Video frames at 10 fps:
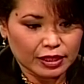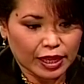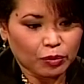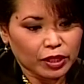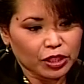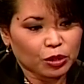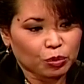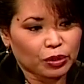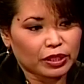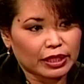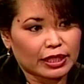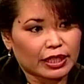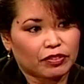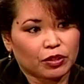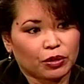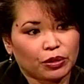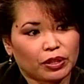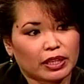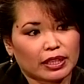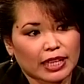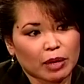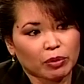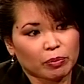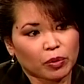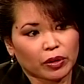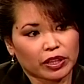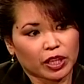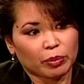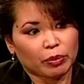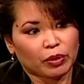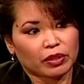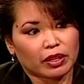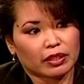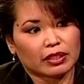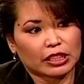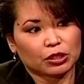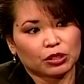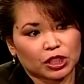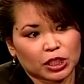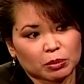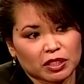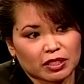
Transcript: I want you to really, if you could, elaborate more on the component on the leadership